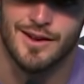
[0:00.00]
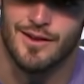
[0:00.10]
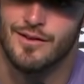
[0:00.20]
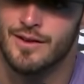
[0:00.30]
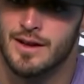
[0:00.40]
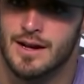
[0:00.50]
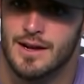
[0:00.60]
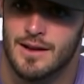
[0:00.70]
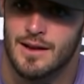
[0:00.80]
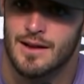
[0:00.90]
you know,
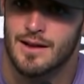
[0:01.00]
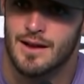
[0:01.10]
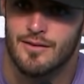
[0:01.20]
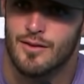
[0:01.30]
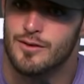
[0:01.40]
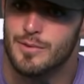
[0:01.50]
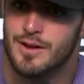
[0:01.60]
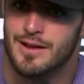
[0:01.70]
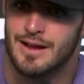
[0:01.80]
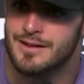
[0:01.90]
uh, I've always
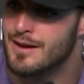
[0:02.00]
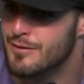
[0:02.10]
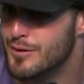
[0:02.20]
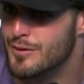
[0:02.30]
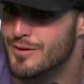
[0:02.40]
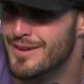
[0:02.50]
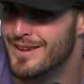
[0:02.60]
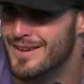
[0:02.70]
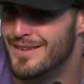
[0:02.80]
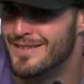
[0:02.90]
been glass half full,
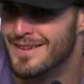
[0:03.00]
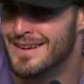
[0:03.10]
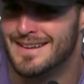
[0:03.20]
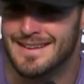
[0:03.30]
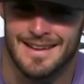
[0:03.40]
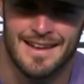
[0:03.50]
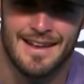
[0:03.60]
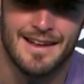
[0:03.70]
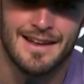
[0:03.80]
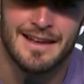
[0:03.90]
you know, and
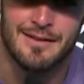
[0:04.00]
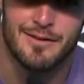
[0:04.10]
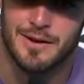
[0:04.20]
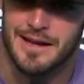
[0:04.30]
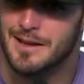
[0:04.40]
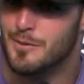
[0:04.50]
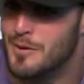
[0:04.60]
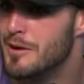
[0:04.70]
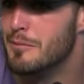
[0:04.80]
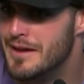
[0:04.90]
even when I didn't
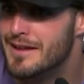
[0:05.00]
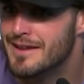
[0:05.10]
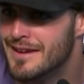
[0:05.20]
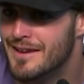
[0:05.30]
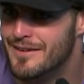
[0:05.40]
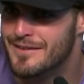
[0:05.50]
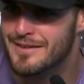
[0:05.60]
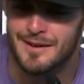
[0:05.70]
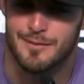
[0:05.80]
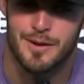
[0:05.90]
want to be, you know,
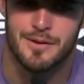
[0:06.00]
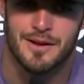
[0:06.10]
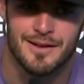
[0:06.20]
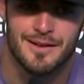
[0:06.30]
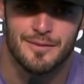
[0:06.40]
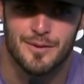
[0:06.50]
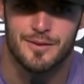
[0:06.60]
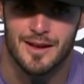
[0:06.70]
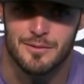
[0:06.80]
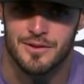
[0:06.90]
uh, maybe a few
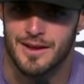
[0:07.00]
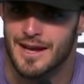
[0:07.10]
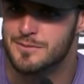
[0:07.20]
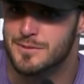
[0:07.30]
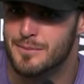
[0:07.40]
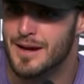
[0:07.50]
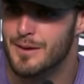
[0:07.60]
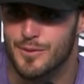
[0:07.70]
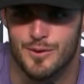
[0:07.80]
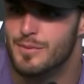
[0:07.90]
times you can catch me in a
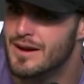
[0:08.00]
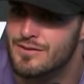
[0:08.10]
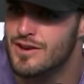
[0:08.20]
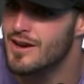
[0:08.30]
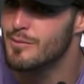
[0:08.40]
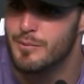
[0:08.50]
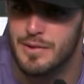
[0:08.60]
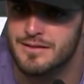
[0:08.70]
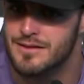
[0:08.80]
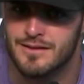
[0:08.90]
bad mood, but I've tried my
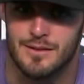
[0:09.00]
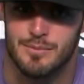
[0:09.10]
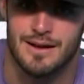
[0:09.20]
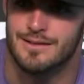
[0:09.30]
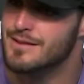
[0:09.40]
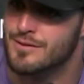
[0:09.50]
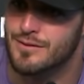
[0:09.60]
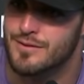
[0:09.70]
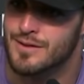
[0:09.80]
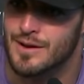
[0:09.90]
best to stay
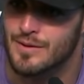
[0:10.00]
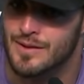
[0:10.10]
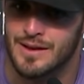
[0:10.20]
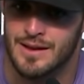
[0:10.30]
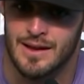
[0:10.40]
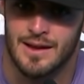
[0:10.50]
positive, you know, and